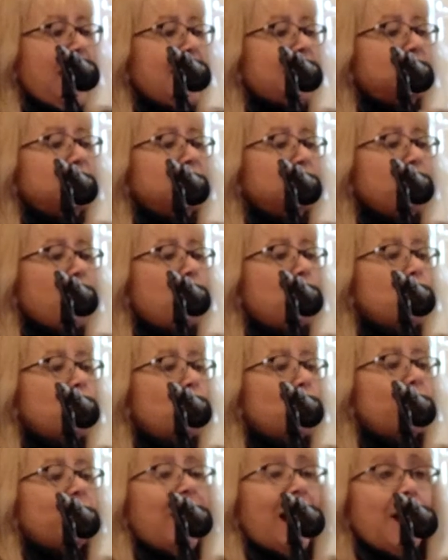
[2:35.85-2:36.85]
And
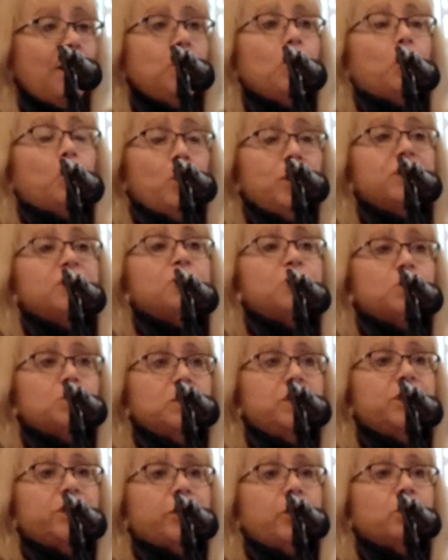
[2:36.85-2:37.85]
so that
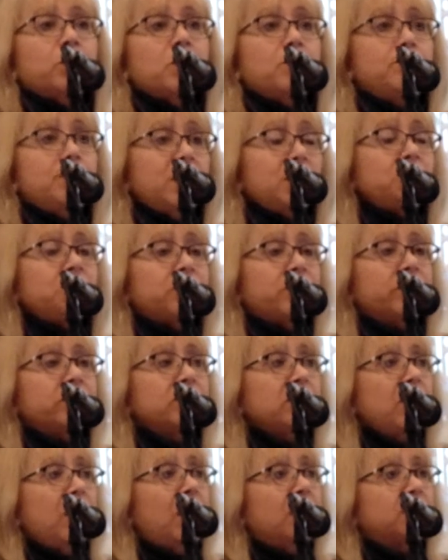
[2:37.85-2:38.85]
was, the
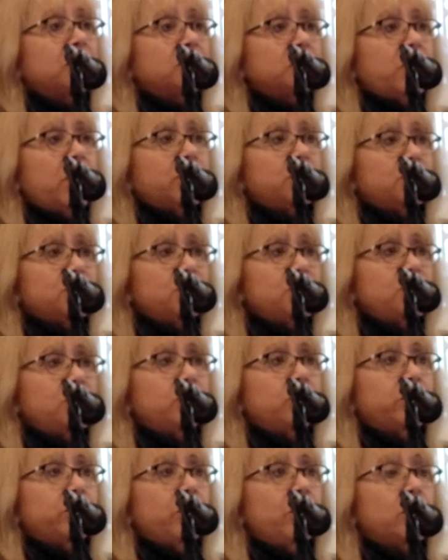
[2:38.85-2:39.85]
mission of the Fleischer
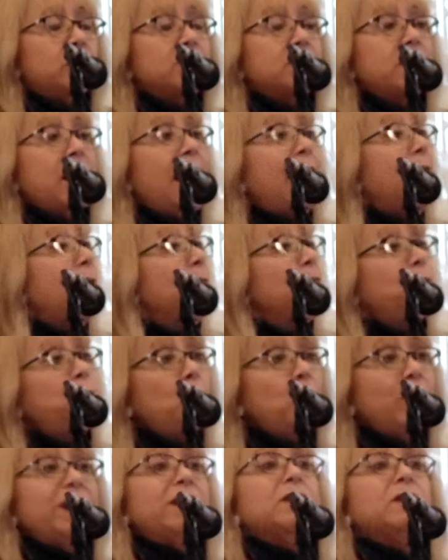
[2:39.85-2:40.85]
Studios, and
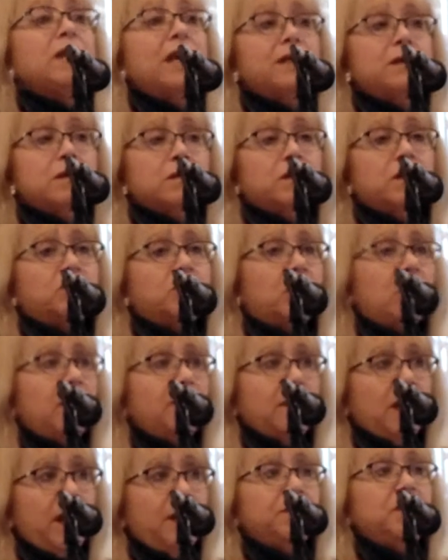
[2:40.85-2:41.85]
boy, did they deliver
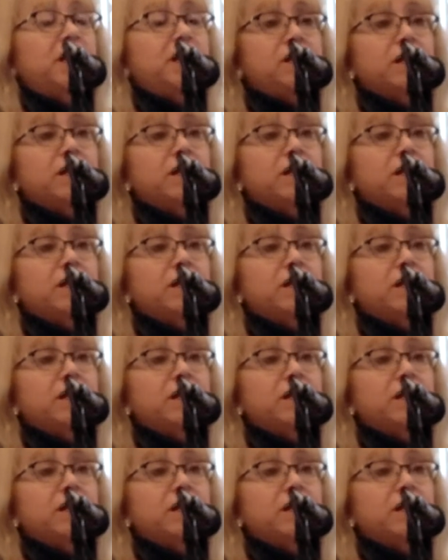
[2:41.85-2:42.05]
on that.